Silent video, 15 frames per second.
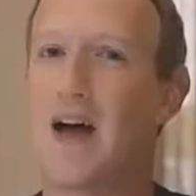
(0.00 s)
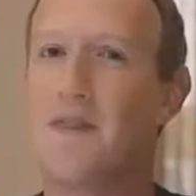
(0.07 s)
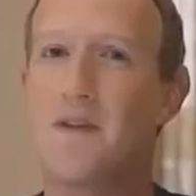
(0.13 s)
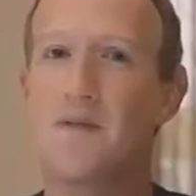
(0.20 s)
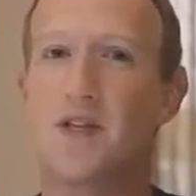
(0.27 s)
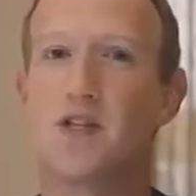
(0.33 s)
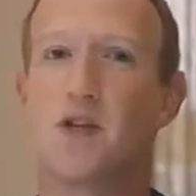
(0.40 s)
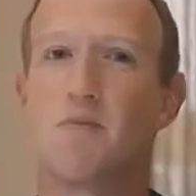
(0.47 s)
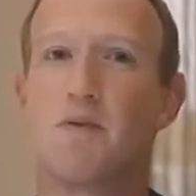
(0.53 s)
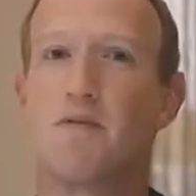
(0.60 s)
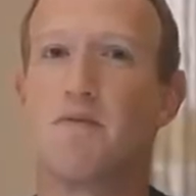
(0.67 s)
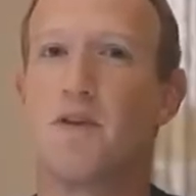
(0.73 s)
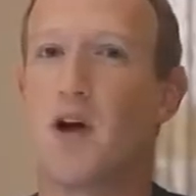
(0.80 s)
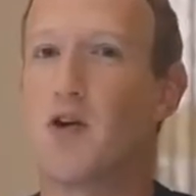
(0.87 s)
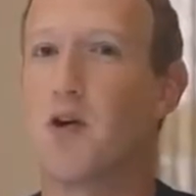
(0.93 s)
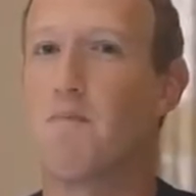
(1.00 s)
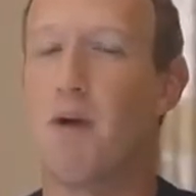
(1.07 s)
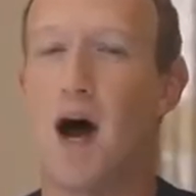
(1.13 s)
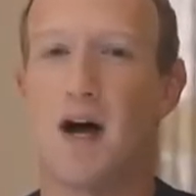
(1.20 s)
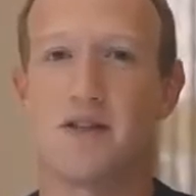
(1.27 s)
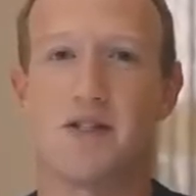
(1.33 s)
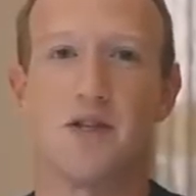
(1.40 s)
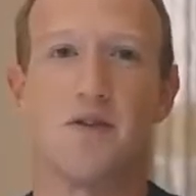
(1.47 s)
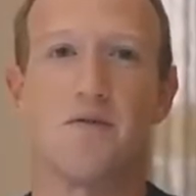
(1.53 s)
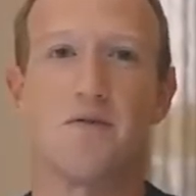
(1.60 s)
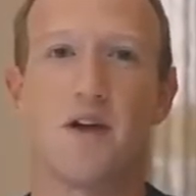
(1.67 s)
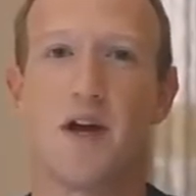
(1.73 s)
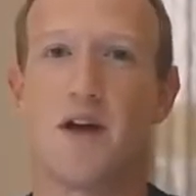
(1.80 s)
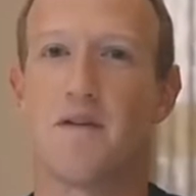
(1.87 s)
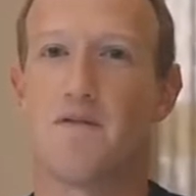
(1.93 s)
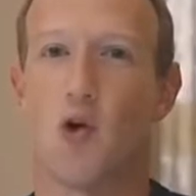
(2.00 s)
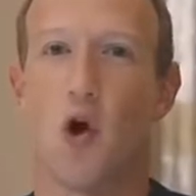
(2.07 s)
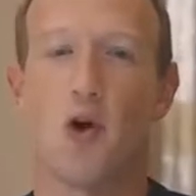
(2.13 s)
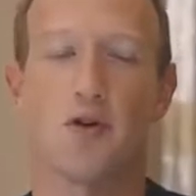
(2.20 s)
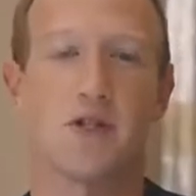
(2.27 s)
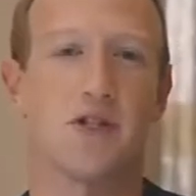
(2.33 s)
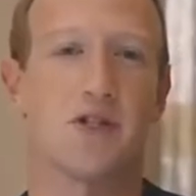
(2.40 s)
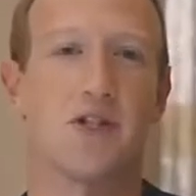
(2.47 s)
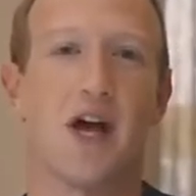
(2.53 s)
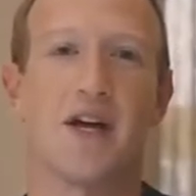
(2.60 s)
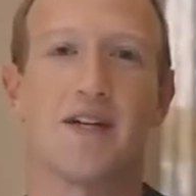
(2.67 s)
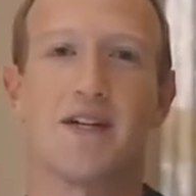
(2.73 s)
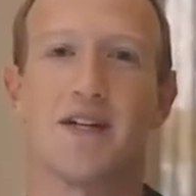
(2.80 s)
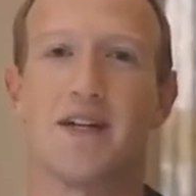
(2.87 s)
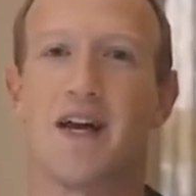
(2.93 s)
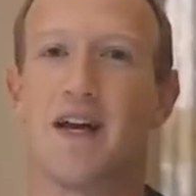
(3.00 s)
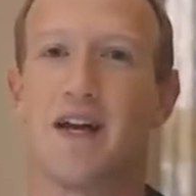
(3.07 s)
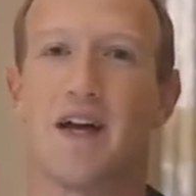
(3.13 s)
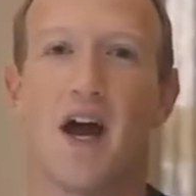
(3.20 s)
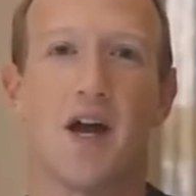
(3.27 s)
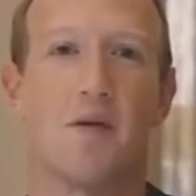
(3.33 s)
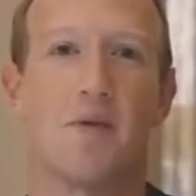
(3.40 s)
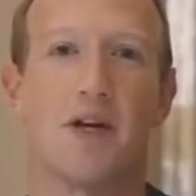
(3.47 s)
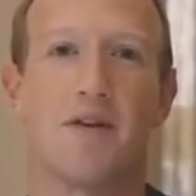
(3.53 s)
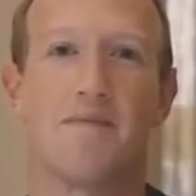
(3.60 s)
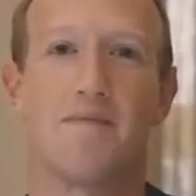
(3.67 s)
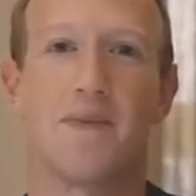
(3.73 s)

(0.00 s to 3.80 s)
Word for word: I think this could be very positive for our society and economy.